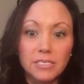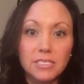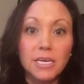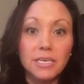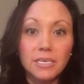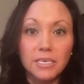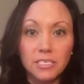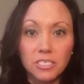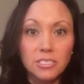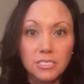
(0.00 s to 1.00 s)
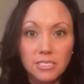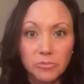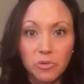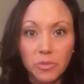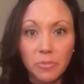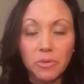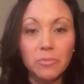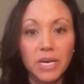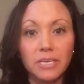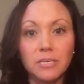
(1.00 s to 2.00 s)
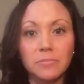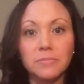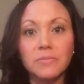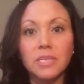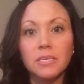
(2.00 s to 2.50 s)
to suck it in just to zip them up and button them.